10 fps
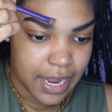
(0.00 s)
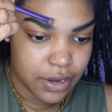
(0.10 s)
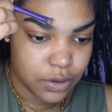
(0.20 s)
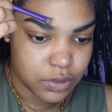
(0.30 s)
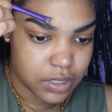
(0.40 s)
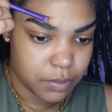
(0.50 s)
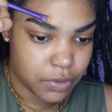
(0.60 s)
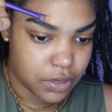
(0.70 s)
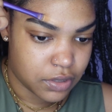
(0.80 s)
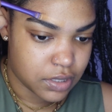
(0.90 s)
I know some
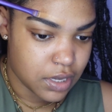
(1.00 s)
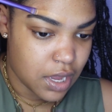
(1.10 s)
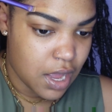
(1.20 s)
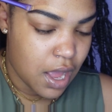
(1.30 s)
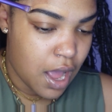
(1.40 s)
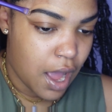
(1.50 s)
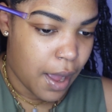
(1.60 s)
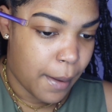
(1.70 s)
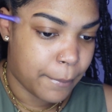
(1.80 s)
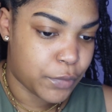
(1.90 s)
girls
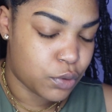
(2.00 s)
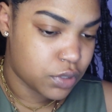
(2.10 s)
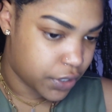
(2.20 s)
use